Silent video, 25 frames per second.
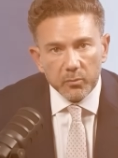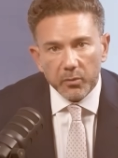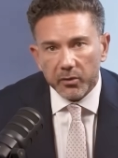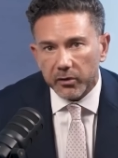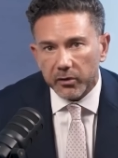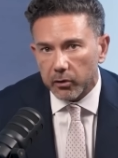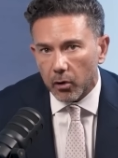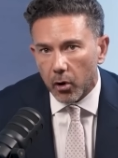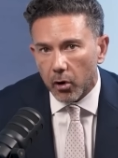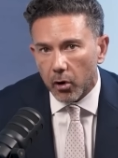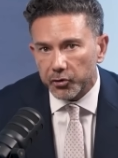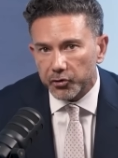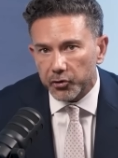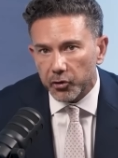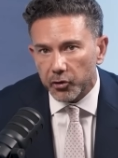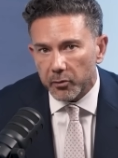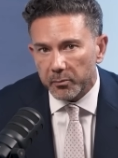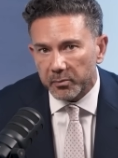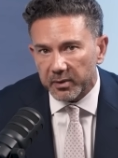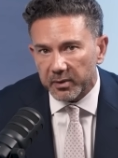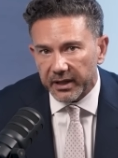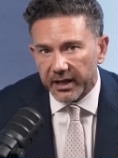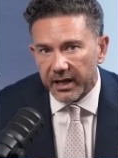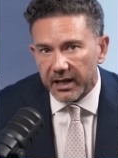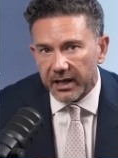with long-term
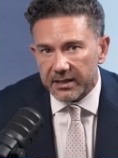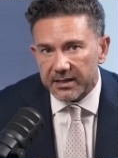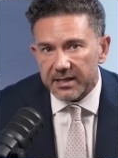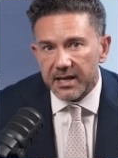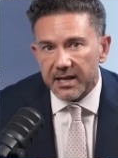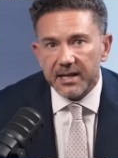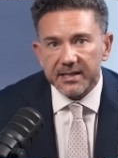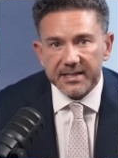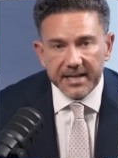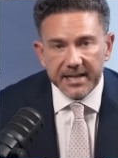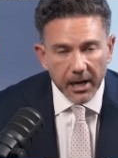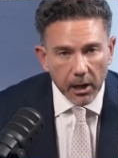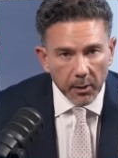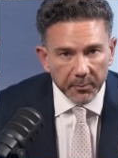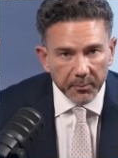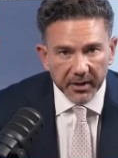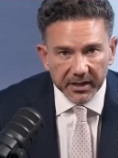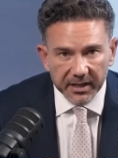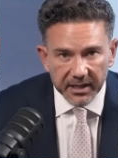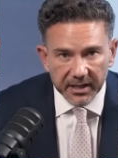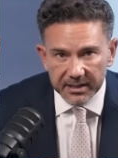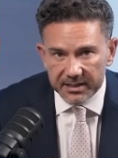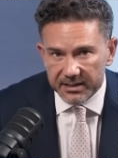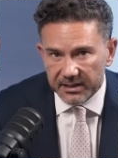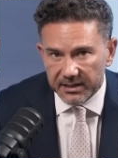plans to help their
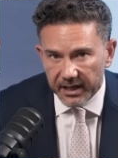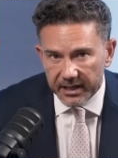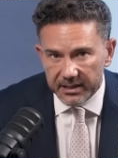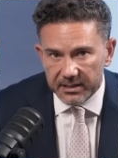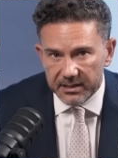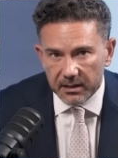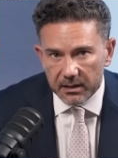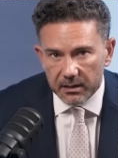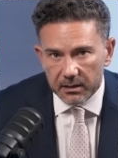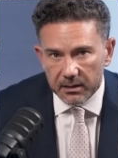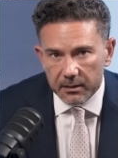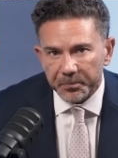kids later.